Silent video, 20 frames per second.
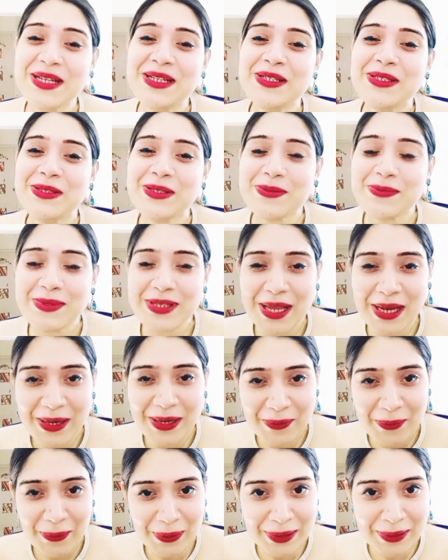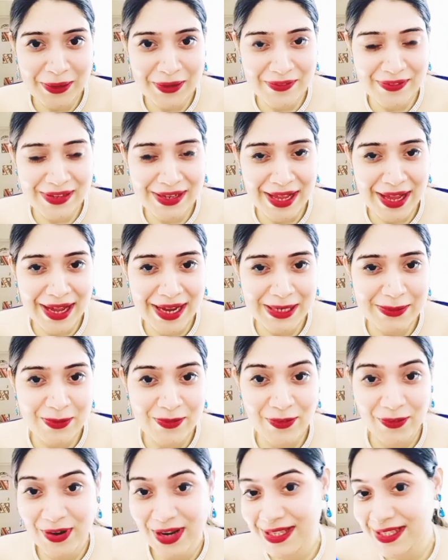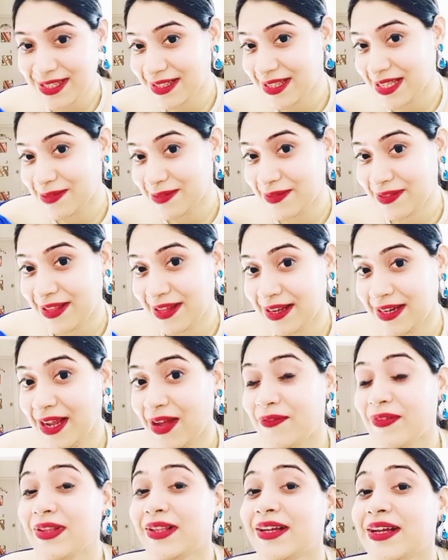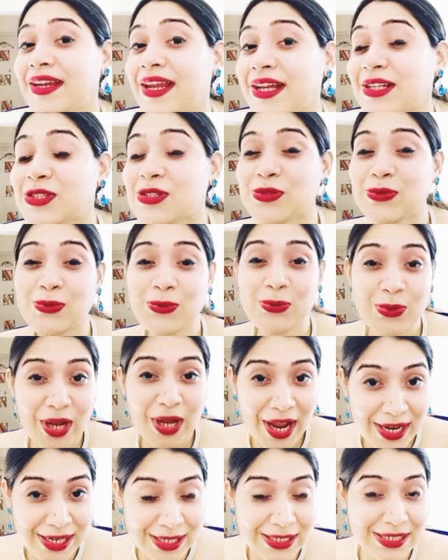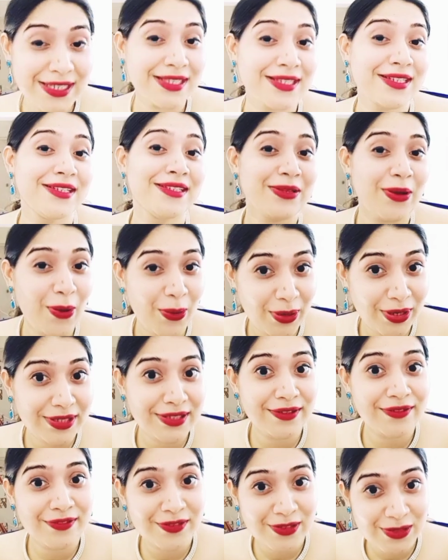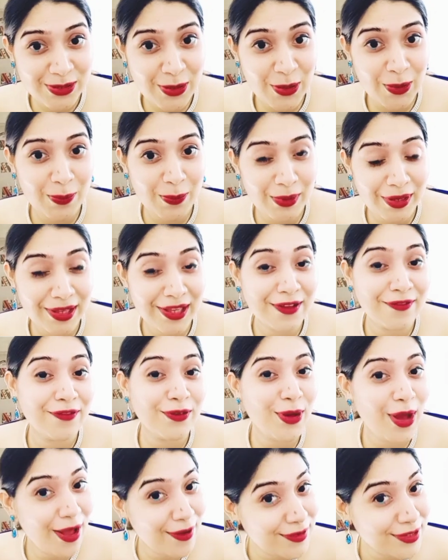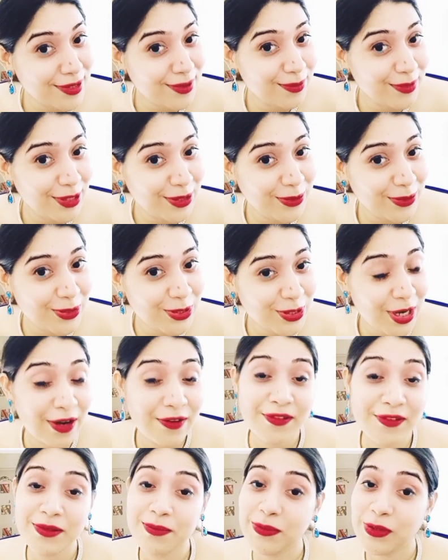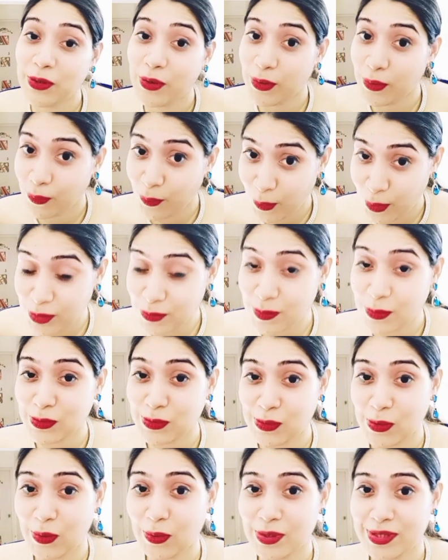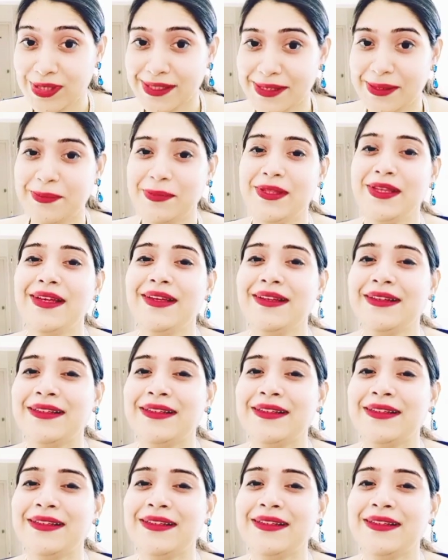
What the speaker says: So I'm sending you all love and light. Before I say this, Vidania, we'll connect soon and discuss on a different topic. If you have something to share with me or you want me to talk on something,